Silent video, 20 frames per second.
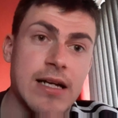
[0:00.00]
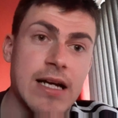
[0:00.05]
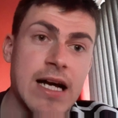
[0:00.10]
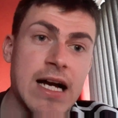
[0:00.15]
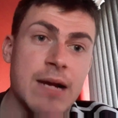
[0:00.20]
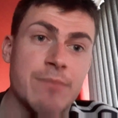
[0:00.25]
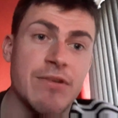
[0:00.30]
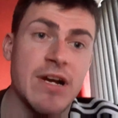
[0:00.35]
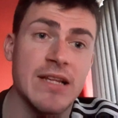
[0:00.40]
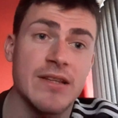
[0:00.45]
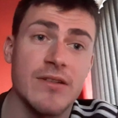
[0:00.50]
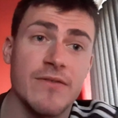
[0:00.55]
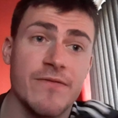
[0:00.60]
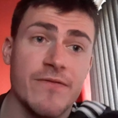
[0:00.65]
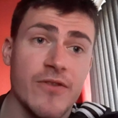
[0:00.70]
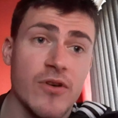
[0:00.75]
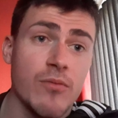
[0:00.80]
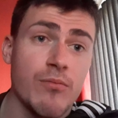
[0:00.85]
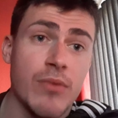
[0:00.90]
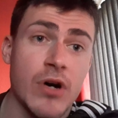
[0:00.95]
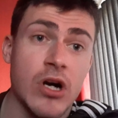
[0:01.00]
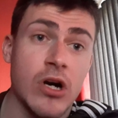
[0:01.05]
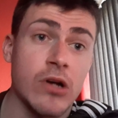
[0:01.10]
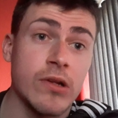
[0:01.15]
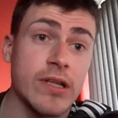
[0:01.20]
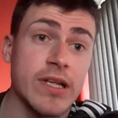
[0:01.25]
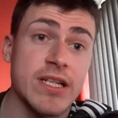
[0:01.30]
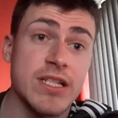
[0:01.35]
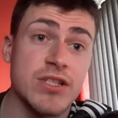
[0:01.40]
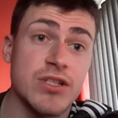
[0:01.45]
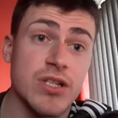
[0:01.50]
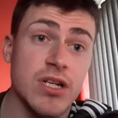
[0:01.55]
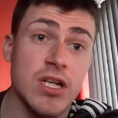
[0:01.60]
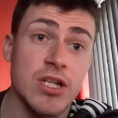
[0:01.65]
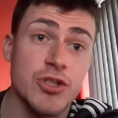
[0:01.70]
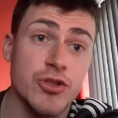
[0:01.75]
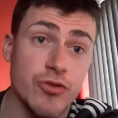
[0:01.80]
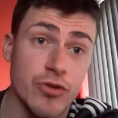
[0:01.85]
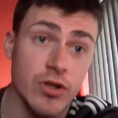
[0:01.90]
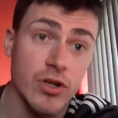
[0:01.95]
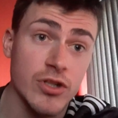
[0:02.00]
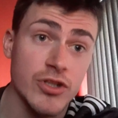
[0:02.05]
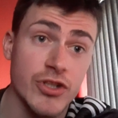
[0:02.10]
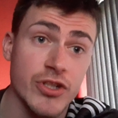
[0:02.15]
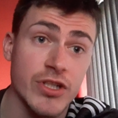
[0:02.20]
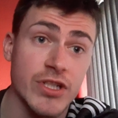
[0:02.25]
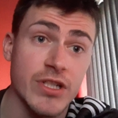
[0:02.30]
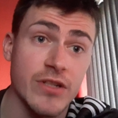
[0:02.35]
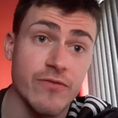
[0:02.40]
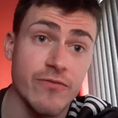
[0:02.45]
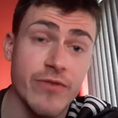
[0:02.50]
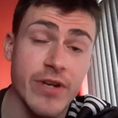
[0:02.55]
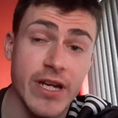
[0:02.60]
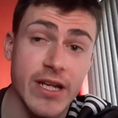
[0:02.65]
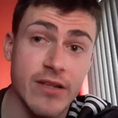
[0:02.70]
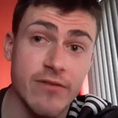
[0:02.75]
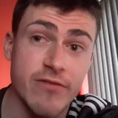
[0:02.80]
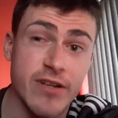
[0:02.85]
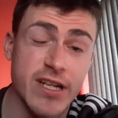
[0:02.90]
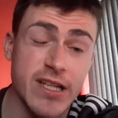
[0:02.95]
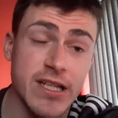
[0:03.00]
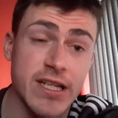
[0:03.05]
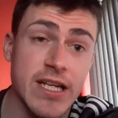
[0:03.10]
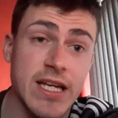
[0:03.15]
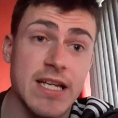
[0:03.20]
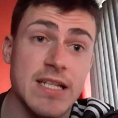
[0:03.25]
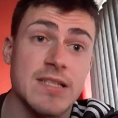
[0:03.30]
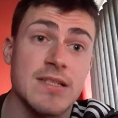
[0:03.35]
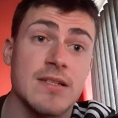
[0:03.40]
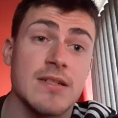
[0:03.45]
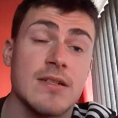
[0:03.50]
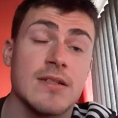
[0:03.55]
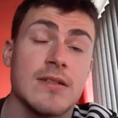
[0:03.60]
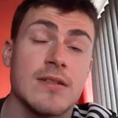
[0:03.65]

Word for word: Our brand of football is atrocious. It really, really is.